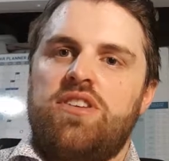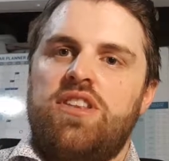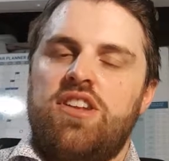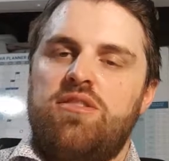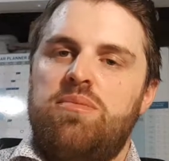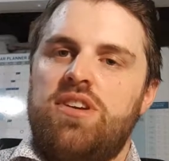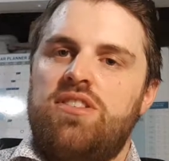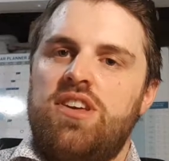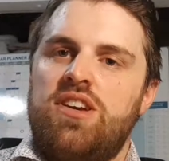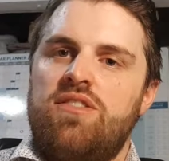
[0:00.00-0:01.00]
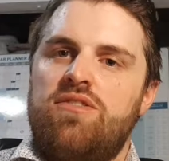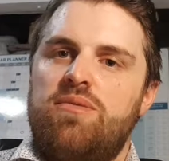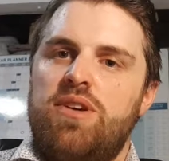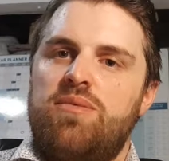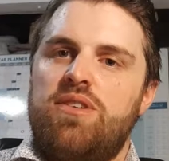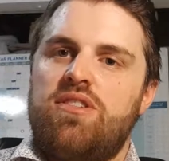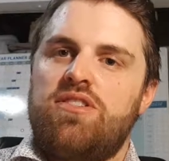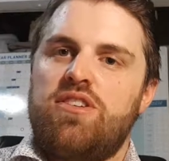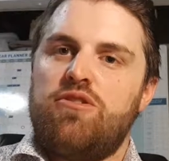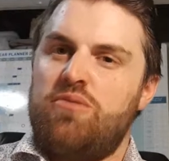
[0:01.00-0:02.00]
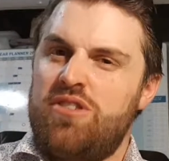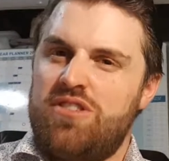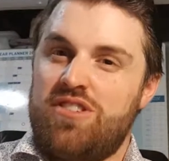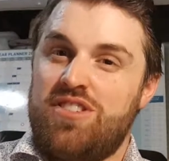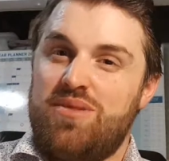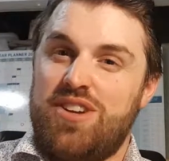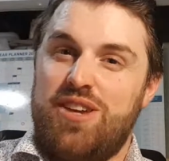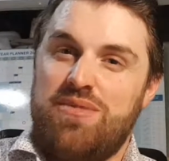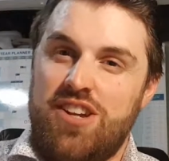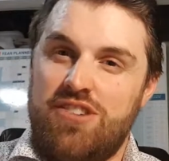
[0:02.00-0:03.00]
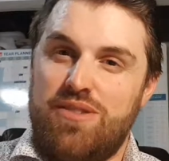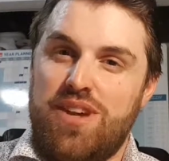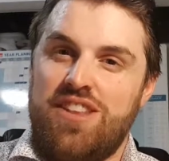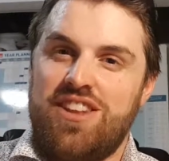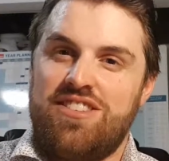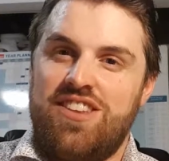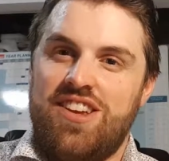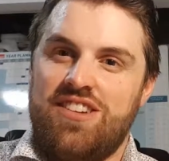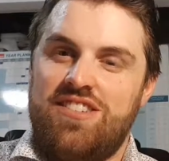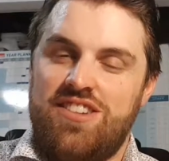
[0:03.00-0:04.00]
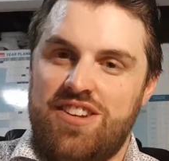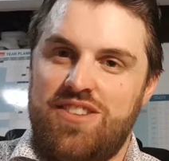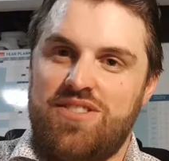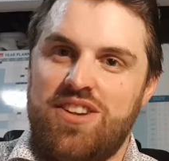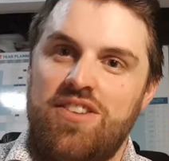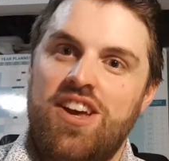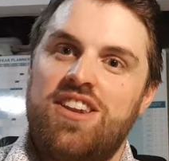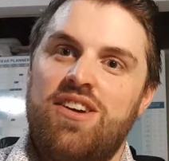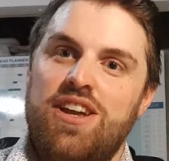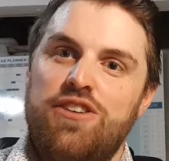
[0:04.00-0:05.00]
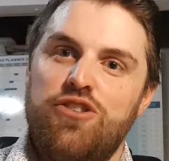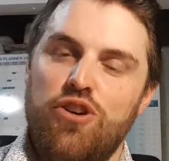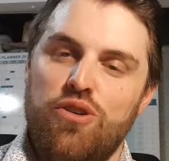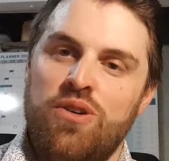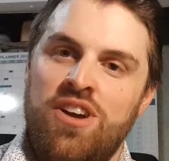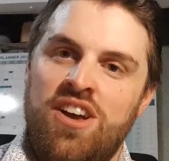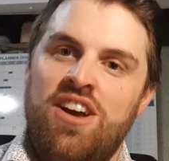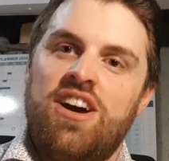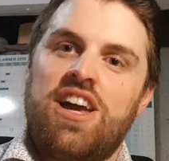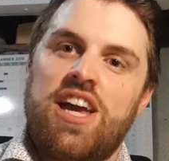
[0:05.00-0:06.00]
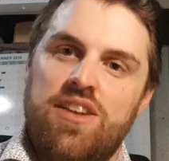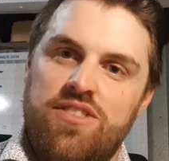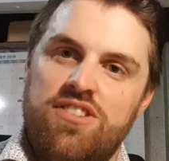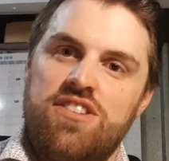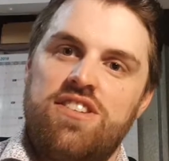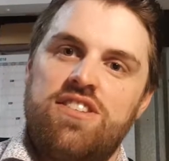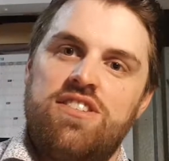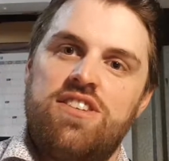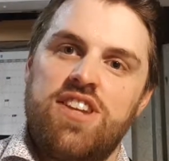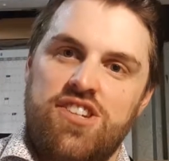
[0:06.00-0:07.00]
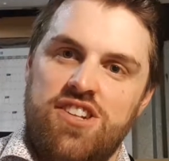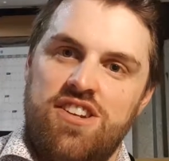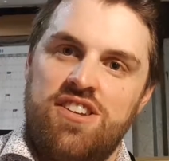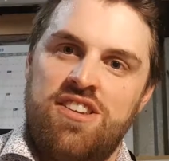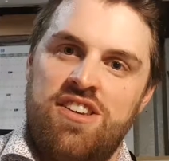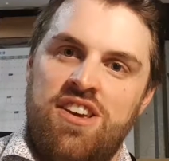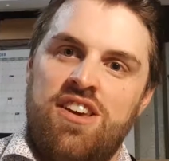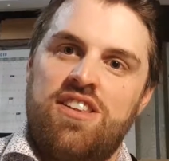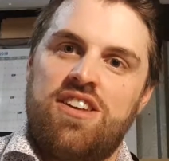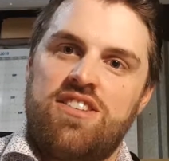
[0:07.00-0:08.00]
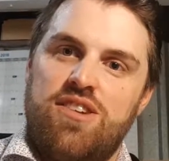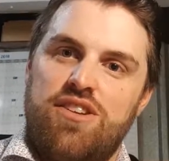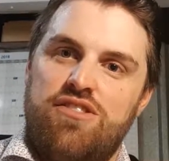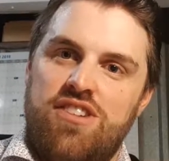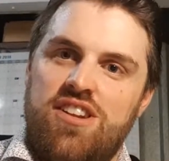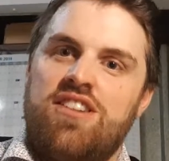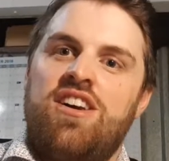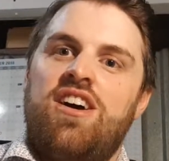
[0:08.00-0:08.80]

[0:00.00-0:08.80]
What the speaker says: And that's a big thing for me, because I don't want to, because I want to keep daydreaming, and that's the addictive stuff. And now I know I have this addiction. That's how I treat it.